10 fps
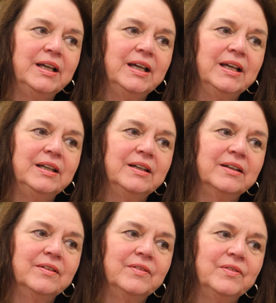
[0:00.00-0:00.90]
And
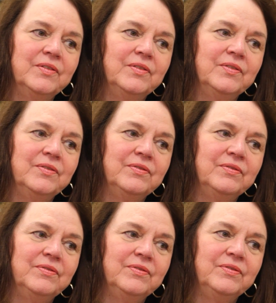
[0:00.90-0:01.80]

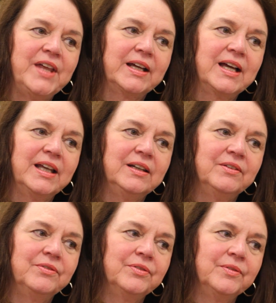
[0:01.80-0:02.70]
that kind
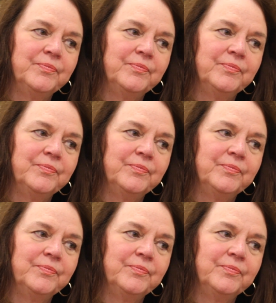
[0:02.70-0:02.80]
of